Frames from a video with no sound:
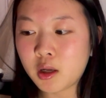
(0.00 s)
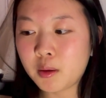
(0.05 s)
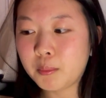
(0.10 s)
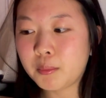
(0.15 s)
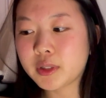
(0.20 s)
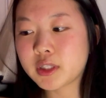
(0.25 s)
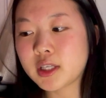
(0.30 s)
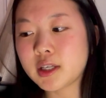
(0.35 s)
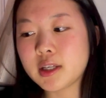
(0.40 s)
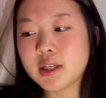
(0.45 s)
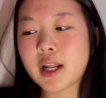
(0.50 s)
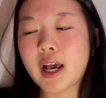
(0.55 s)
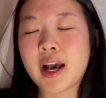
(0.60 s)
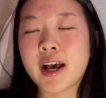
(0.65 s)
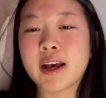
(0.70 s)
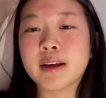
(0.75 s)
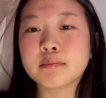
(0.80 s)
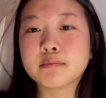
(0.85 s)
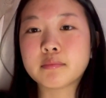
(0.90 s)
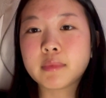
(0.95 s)
but then
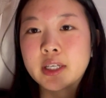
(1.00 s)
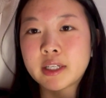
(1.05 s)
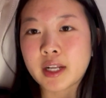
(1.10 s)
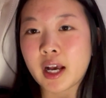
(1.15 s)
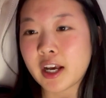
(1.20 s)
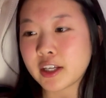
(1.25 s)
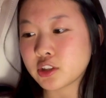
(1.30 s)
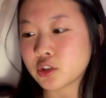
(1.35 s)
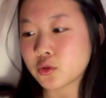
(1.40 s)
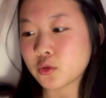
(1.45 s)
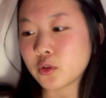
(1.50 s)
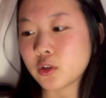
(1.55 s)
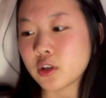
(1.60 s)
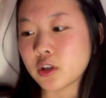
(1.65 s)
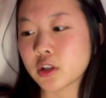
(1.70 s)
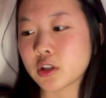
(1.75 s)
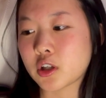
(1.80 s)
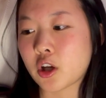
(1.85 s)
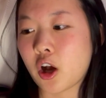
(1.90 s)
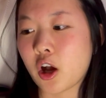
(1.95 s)
at, in high
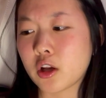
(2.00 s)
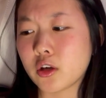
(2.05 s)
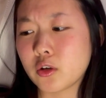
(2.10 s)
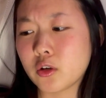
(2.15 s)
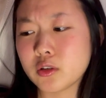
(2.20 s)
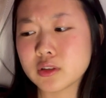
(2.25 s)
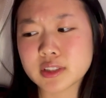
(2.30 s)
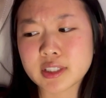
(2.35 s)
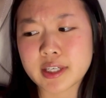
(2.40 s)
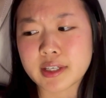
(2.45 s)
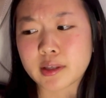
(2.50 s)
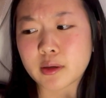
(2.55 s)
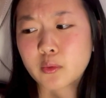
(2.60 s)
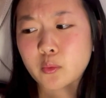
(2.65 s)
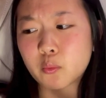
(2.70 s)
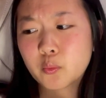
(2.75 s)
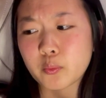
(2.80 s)
school, Connell's like